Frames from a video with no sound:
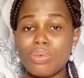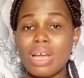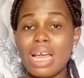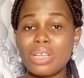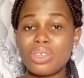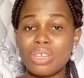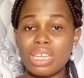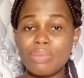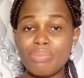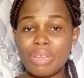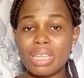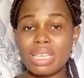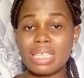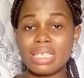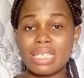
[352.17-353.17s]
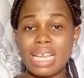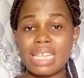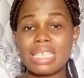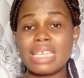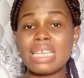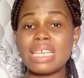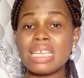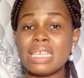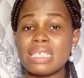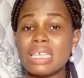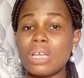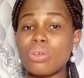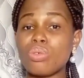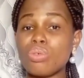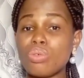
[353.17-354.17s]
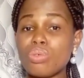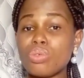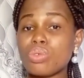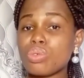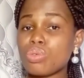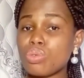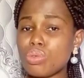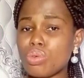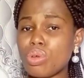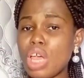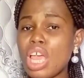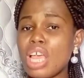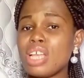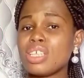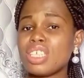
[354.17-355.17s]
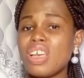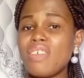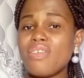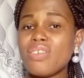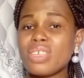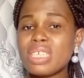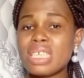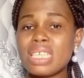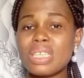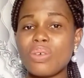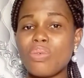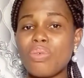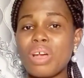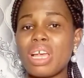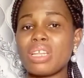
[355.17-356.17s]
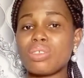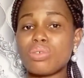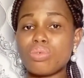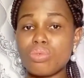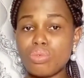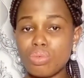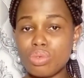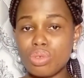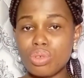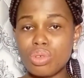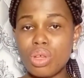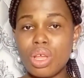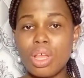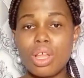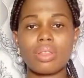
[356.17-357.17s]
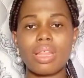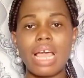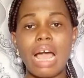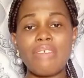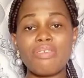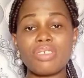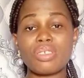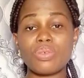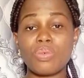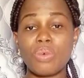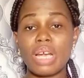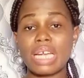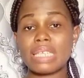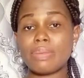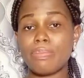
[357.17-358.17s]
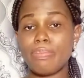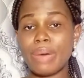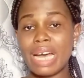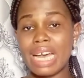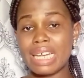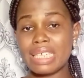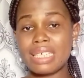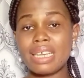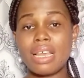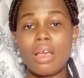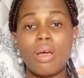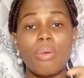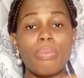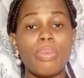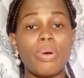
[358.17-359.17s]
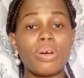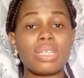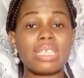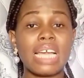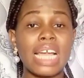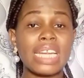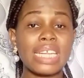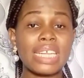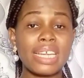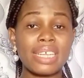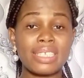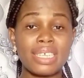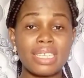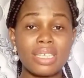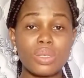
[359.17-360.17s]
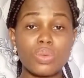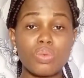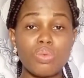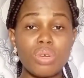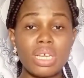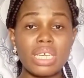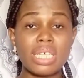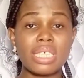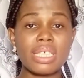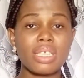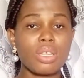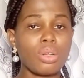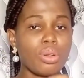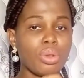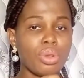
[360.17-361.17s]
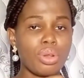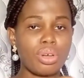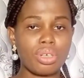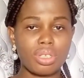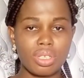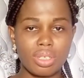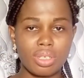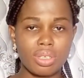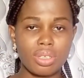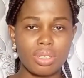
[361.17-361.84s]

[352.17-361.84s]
What I actually mean is that he is a good cook. Instead of using the word good, I've used the word bad, but I negated it with not.